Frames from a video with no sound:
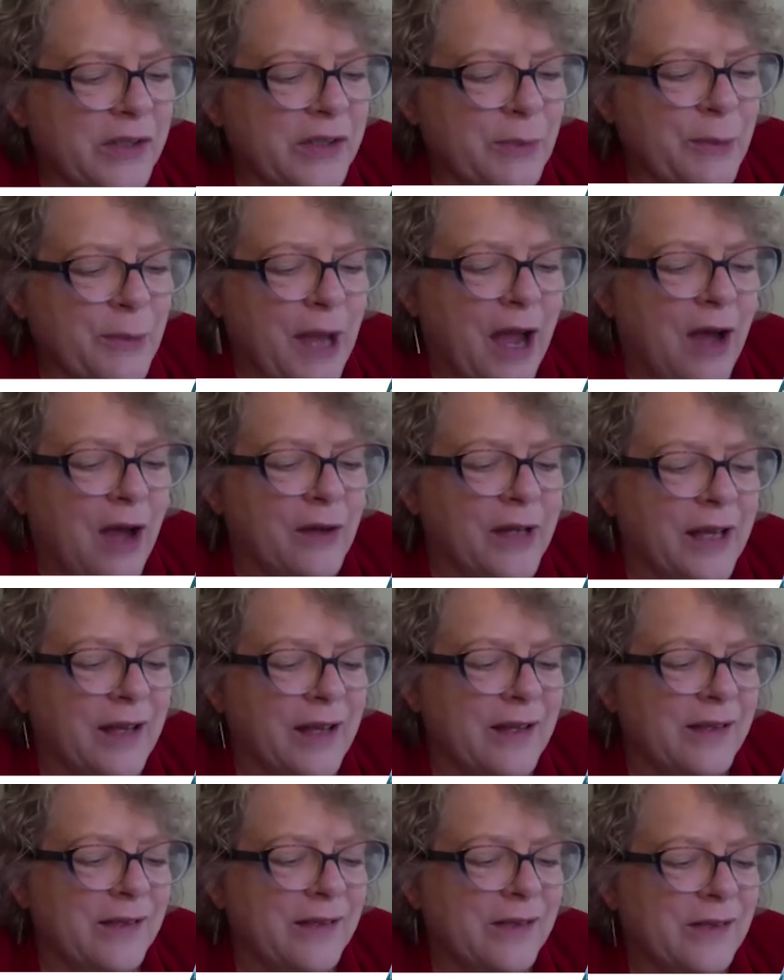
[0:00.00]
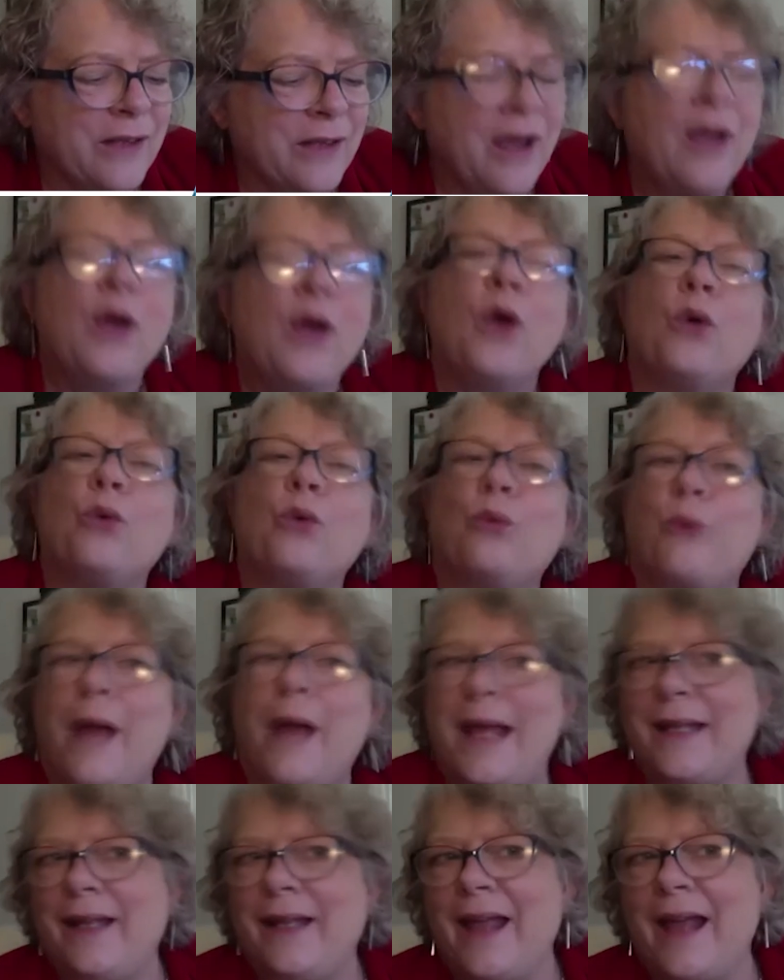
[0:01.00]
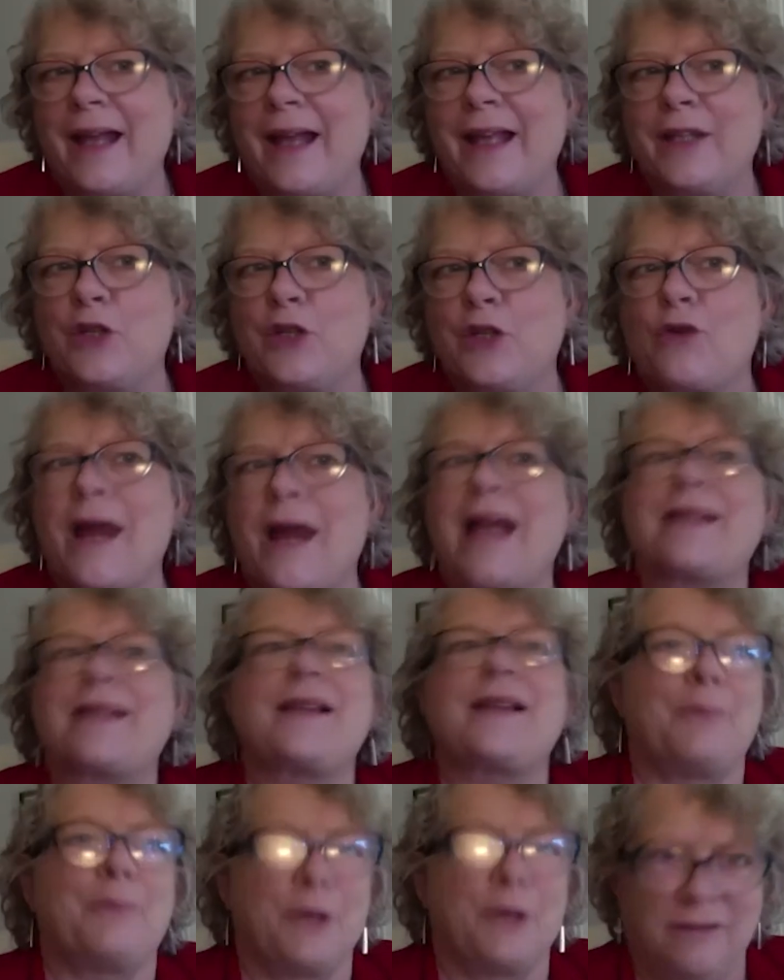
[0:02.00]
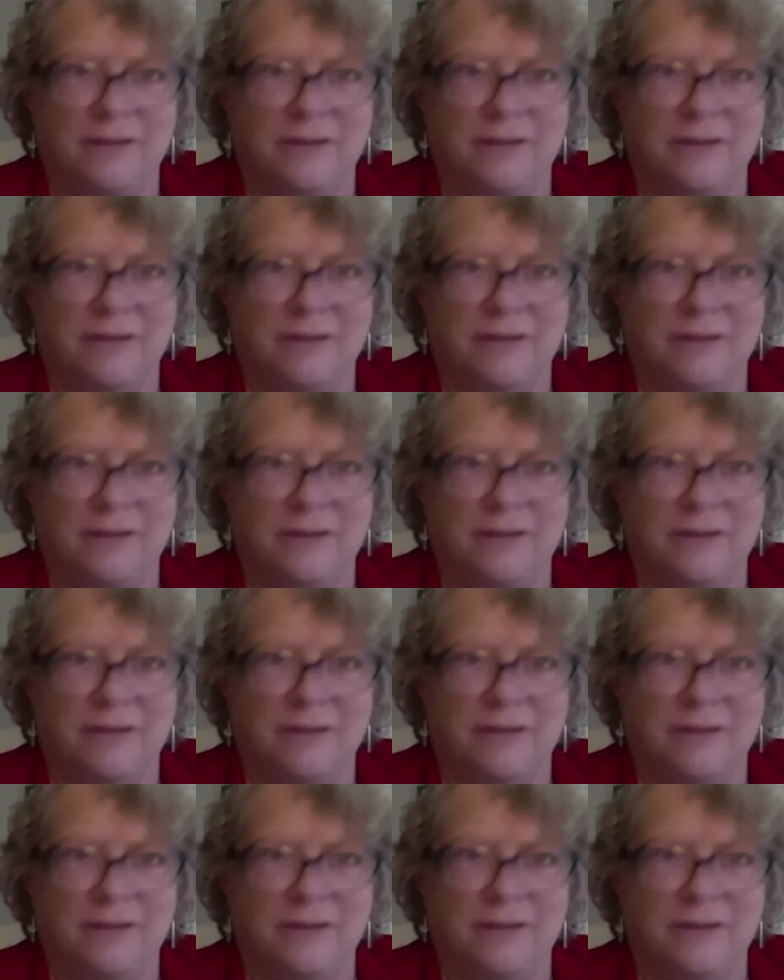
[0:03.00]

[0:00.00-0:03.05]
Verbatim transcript: about is red-legged grasshopper.